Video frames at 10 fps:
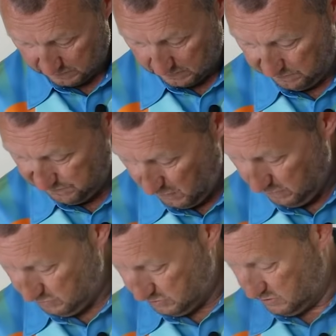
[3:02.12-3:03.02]
If I
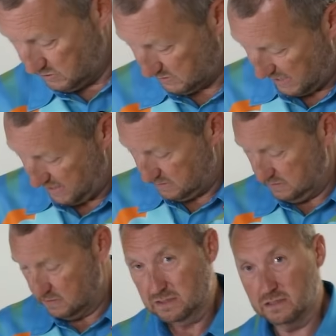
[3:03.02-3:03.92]
was to
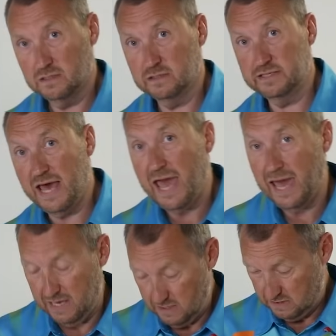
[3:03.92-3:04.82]
stand
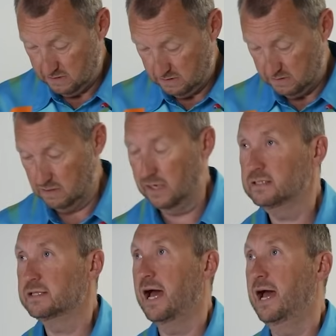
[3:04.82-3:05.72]
there like
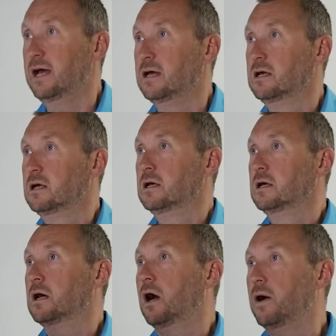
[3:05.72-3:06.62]
that,
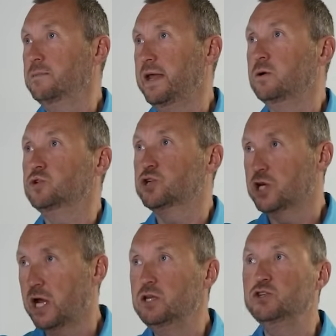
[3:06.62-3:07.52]
I'm now
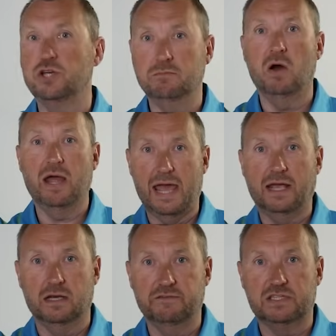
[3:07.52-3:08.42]
changing my
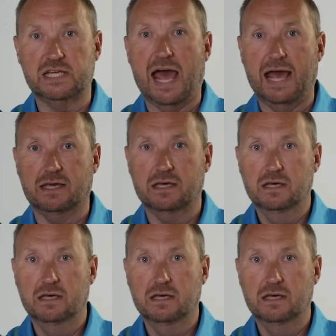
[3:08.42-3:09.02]
angle of attack.